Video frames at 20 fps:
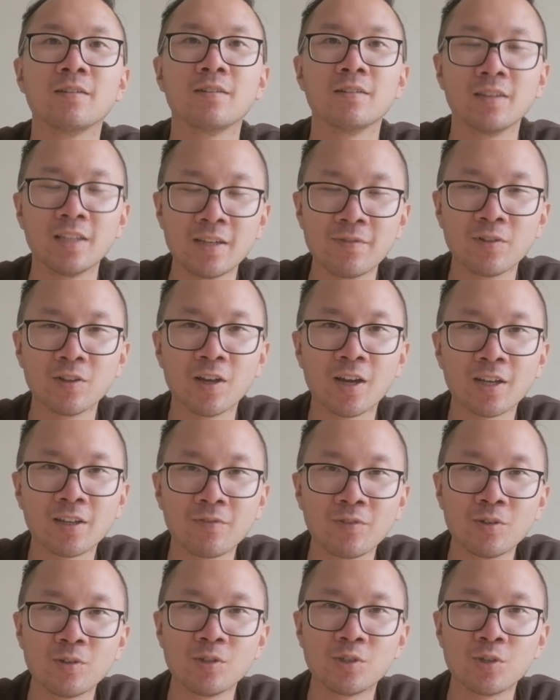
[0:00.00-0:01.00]
Leave a like
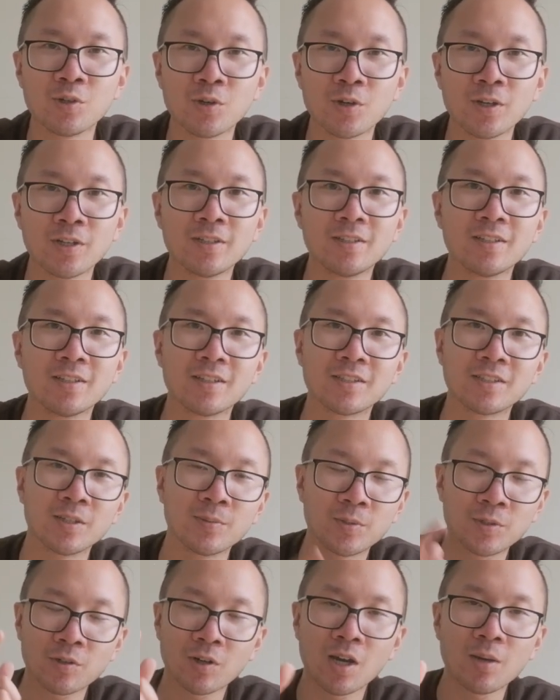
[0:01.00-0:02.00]
if you enjoyed,
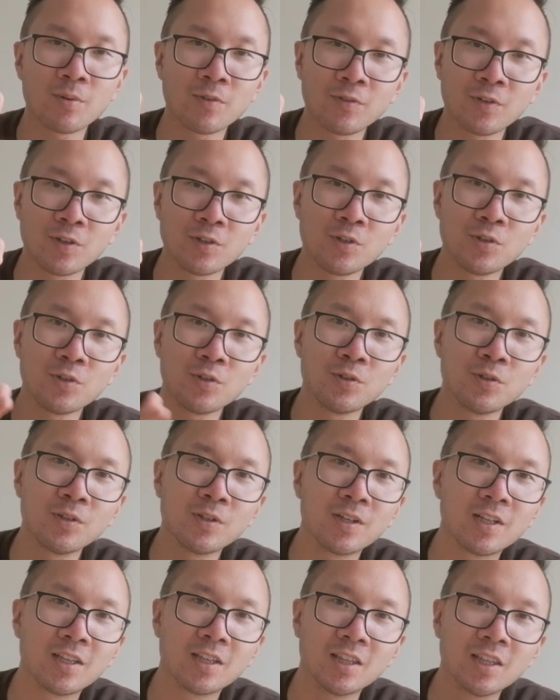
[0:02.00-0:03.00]
subscribe if you're new,
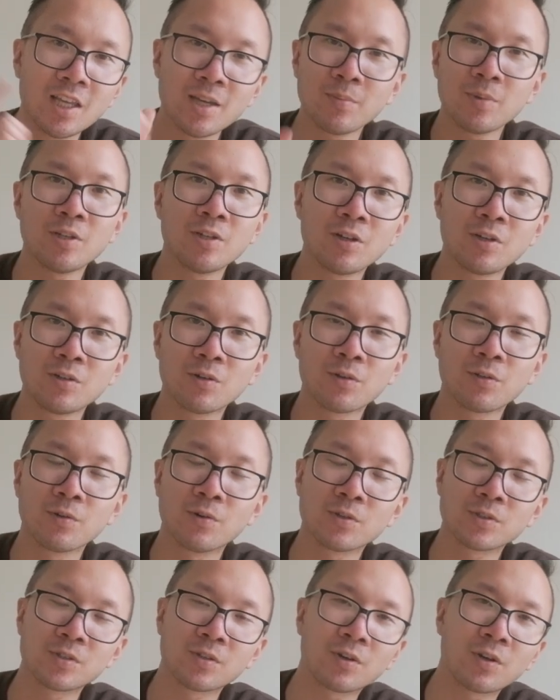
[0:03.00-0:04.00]
let me know your
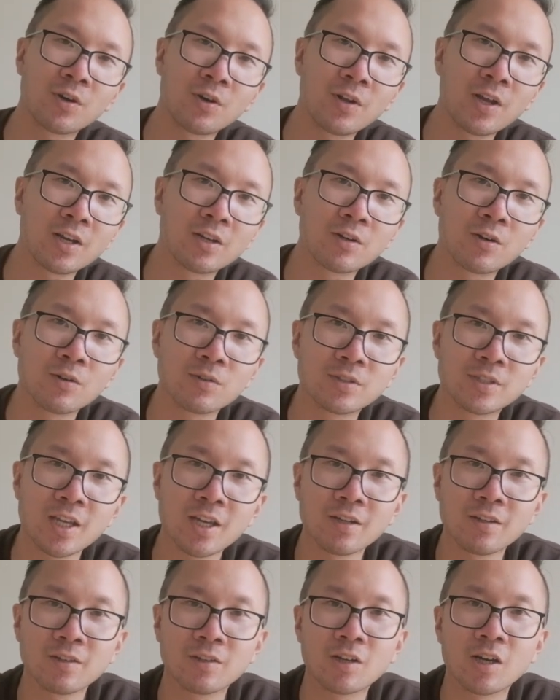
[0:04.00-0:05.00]
thoughts on Kodak Gold
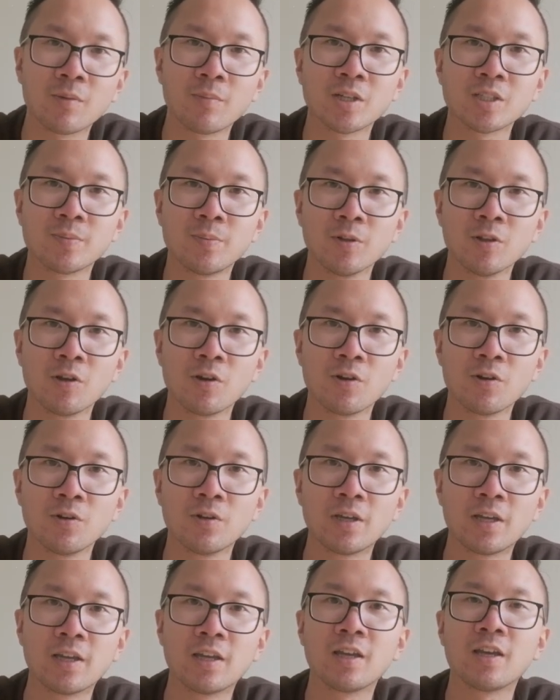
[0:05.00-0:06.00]
down in the comments below,
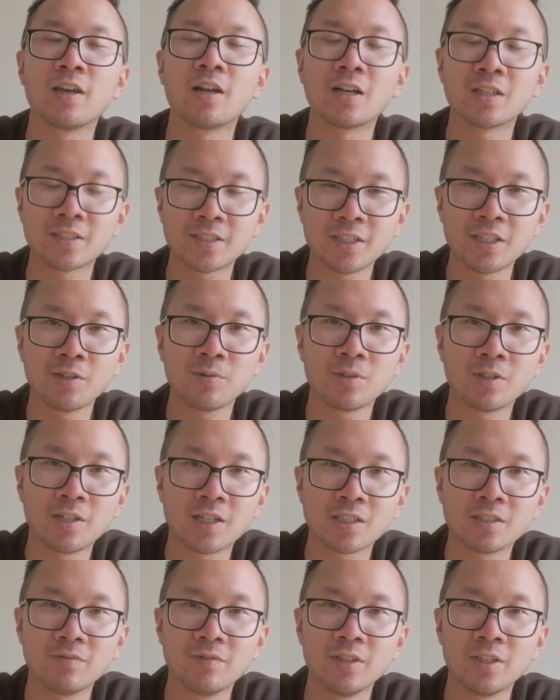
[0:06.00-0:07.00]
and I'll see you in the
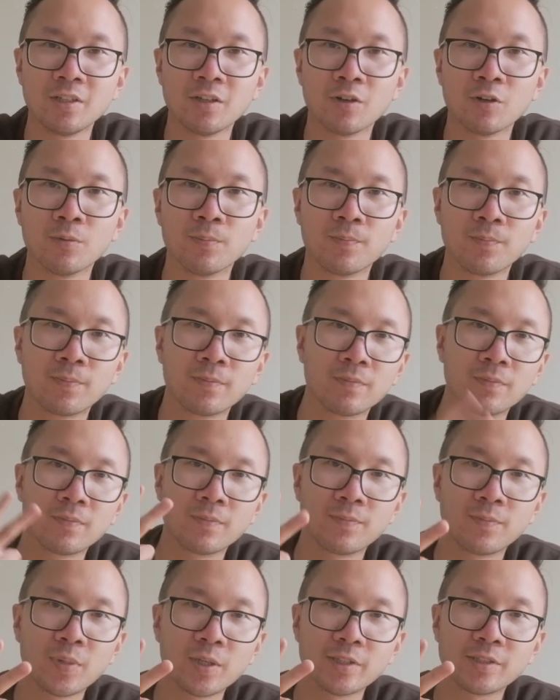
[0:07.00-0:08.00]
next video.
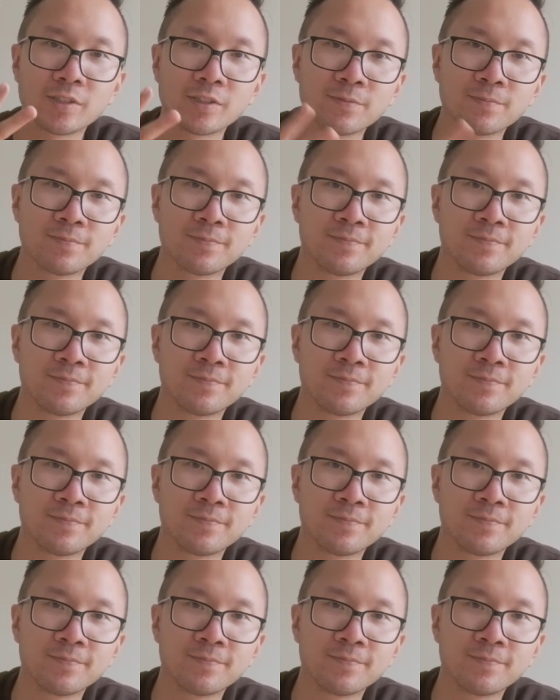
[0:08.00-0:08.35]
Peace.